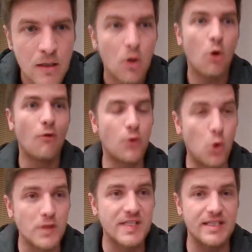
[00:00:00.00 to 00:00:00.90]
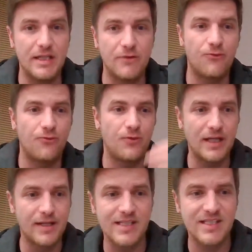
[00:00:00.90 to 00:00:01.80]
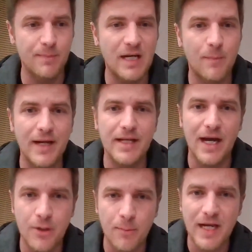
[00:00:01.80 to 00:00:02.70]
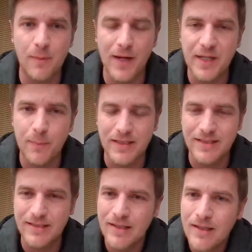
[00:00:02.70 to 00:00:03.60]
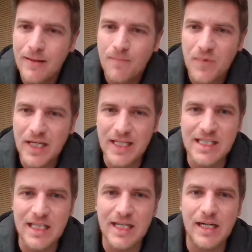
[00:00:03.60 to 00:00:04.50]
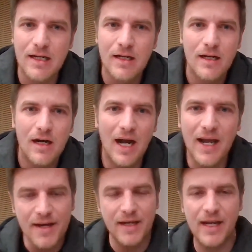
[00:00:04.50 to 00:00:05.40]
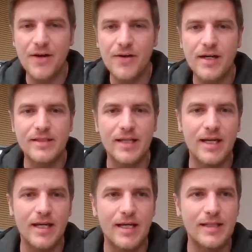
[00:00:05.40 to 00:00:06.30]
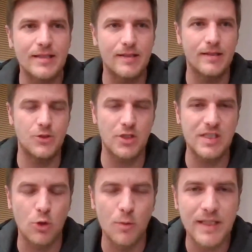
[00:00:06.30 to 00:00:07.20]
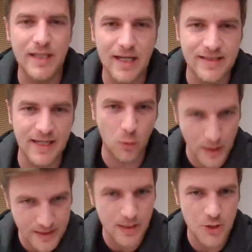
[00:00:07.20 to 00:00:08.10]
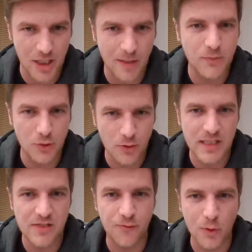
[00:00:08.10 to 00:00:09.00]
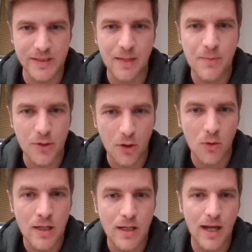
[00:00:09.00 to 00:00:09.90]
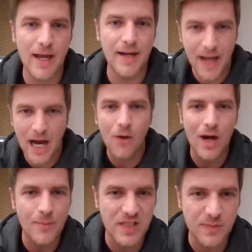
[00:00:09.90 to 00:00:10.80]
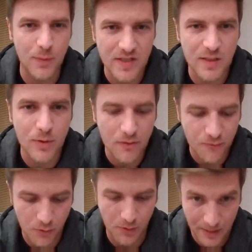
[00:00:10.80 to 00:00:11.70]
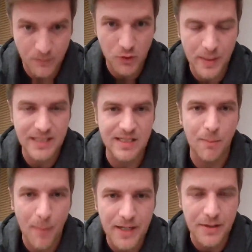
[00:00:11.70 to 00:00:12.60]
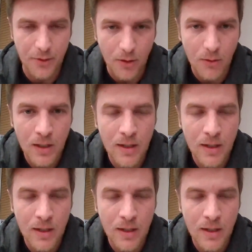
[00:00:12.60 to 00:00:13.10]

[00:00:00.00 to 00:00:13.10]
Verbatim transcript: Of course, if he doesn't make money, I don't make money. But it's like I had a carrier that just told me that they quit their job to do this full time, you know, and now I'm responsible for him to make some money, you know.